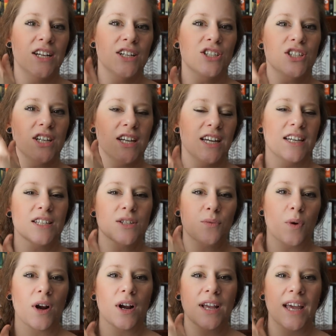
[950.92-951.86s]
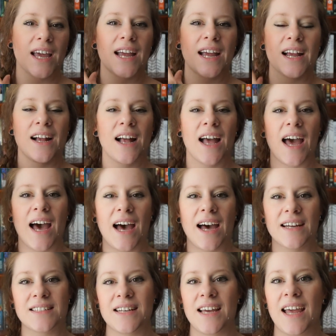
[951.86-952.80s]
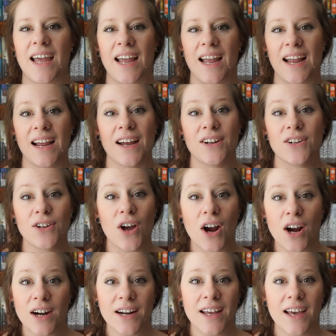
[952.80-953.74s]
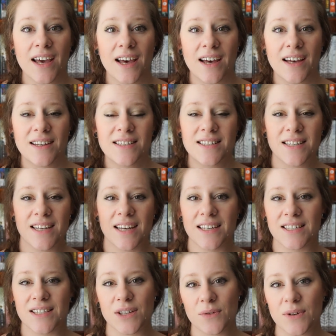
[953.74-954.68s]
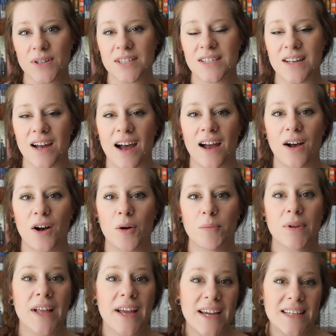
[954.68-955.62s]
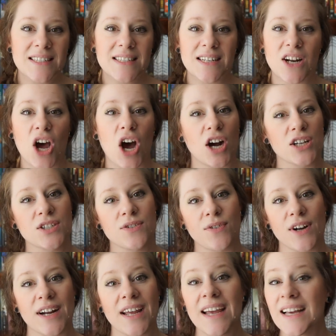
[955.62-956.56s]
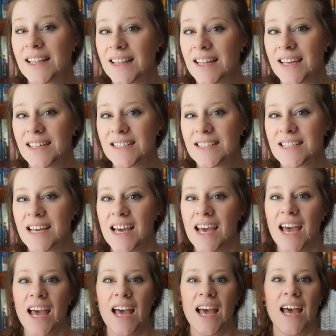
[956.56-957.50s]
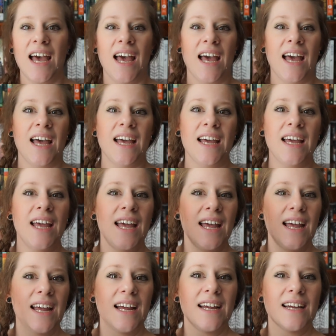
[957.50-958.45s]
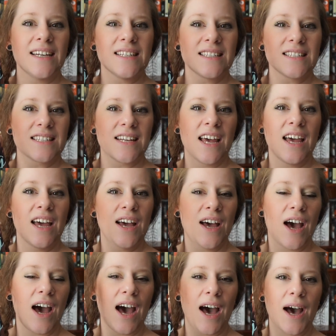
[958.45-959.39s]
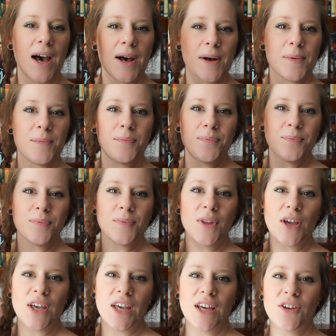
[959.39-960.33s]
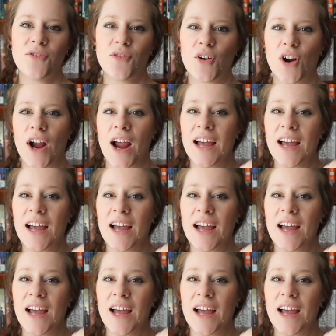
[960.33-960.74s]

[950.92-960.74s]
she is working at a Narnia, C.S. Lewis style place in Oxford, England. He is looking for